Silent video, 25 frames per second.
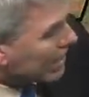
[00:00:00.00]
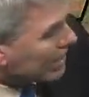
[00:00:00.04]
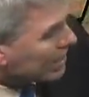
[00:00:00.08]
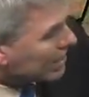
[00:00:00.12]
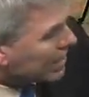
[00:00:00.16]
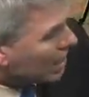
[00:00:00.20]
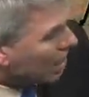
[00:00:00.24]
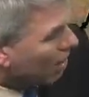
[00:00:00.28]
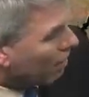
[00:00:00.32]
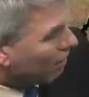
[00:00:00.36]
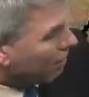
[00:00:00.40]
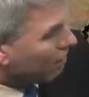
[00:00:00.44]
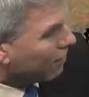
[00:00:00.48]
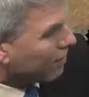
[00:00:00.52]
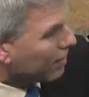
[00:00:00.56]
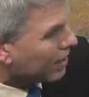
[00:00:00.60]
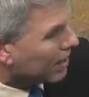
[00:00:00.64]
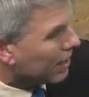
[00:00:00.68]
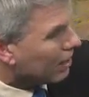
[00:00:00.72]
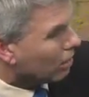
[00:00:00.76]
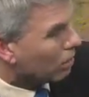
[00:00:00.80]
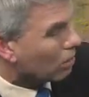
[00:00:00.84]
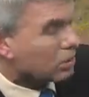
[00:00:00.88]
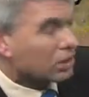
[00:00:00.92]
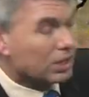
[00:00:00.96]
itself,
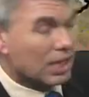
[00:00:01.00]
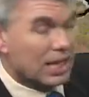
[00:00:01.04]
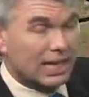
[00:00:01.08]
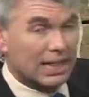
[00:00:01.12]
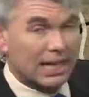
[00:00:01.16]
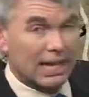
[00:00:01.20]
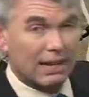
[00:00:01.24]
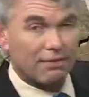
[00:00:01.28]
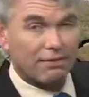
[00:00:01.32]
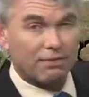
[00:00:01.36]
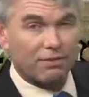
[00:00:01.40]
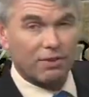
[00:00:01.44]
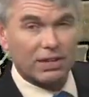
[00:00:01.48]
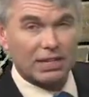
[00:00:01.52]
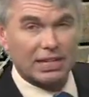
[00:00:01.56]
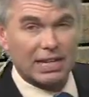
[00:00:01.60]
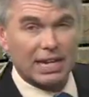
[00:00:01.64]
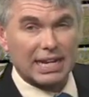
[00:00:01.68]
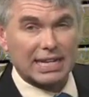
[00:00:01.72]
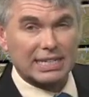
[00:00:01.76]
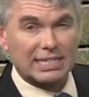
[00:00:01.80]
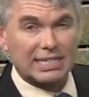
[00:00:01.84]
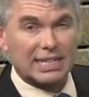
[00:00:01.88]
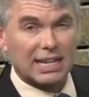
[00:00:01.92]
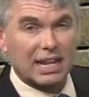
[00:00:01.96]
that looks like that front
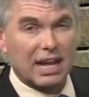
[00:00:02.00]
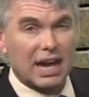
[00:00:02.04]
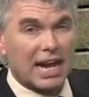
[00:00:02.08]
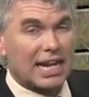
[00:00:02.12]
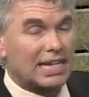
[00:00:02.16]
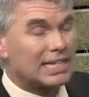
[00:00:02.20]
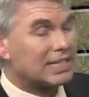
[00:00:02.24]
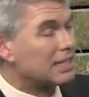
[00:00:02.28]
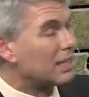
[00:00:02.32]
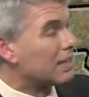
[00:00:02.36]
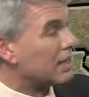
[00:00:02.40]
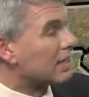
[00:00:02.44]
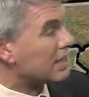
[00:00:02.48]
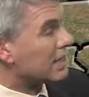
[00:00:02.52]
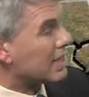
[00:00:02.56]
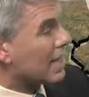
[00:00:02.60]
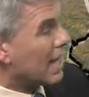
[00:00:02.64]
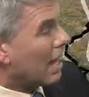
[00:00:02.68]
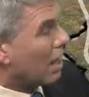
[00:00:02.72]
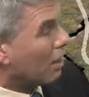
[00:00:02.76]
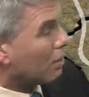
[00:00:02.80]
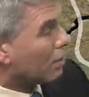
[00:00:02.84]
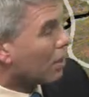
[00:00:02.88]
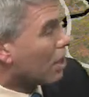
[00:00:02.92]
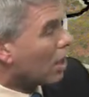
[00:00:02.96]
kind of slides to the
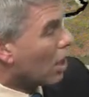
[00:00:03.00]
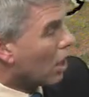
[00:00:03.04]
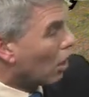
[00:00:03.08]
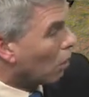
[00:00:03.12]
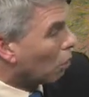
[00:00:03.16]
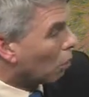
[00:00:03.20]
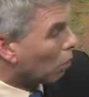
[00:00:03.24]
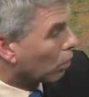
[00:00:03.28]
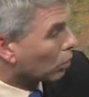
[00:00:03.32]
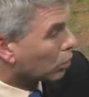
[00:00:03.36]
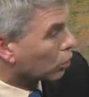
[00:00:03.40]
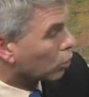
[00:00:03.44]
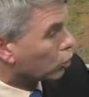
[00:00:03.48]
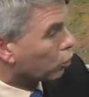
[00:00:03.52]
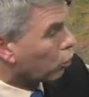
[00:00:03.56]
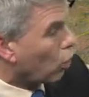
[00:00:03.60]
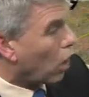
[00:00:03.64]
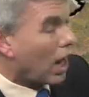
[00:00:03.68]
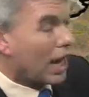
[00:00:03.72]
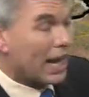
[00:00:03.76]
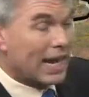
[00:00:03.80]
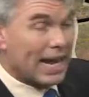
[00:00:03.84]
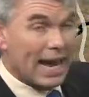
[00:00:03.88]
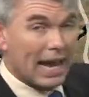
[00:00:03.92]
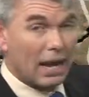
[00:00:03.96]
south. We'll
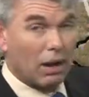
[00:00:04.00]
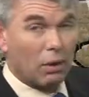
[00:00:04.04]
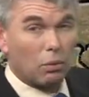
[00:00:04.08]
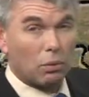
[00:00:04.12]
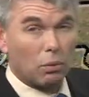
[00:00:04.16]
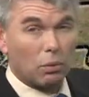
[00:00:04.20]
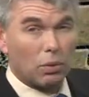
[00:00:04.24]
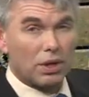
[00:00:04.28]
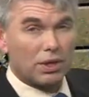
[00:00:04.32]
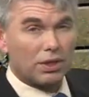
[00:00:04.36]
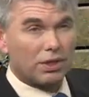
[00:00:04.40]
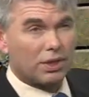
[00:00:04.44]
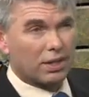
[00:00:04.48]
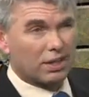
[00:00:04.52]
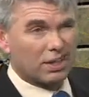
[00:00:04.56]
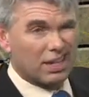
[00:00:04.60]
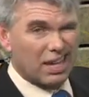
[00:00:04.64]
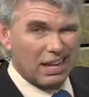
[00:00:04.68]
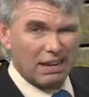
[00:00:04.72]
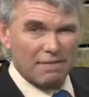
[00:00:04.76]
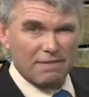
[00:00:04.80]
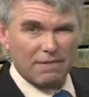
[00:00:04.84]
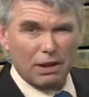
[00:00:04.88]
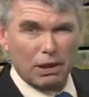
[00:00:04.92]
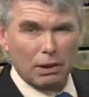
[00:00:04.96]
dry out with
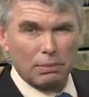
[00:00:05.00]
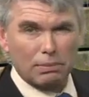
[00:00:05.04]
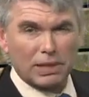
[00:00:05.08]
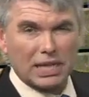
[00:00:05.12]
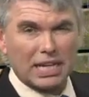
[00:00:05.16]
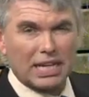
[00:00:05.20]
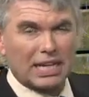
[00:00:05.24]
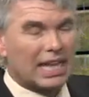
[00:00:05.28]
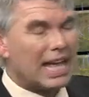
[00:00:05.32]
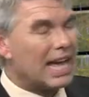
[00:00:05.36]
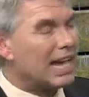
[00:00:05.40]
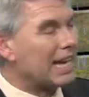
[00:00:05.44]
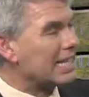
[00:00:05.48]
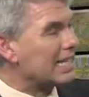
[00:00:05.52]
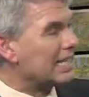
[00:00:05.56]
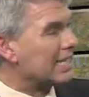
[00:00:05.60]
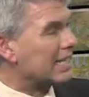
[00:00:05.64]
kind of variably cloudy